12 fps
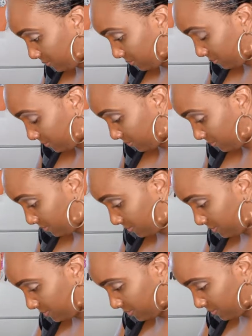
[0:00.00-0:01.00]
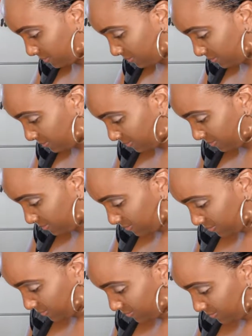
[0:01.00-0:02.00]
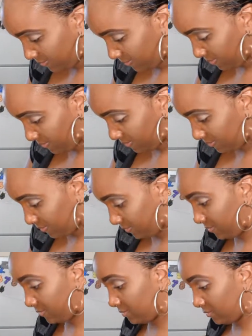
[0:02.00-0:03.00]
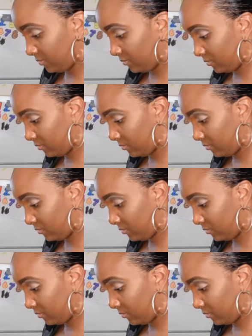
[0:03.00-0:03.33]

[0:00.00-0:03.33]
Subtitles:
No one is speaking in this clip.